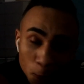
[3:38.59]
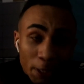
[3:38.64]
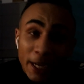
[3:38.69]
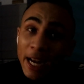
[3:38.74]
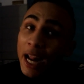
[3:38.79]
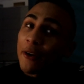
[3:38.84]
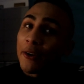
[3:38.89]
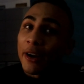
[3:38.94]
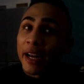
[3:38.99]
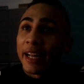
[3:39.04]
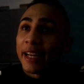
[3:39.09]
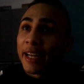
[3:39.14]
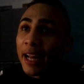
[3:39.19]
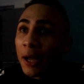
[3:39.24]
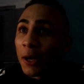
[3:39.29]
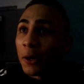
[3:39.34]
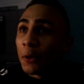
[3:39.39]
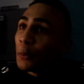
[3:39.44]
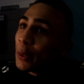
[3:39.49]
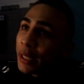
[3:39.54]
We're narrowing it
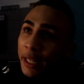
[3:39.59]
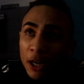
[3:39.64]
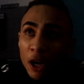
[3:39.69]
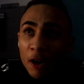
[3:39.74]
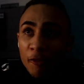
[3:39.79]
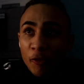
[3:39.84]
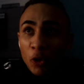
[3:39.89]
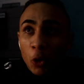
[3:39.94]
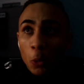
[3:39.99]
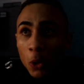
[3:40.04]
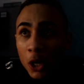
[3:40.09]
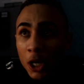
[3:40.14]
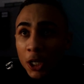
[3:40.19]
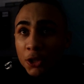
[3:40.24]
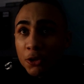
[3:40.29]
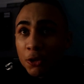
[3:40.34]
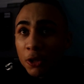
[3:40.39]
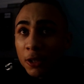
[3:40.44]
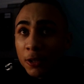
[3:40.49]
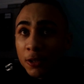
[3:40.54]
down. We did our
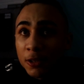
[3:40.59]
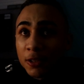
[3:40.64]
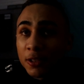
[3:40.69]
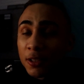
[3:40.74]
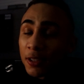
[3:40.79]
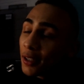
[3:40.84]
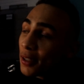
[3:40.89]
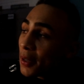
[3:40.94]
footwork drills.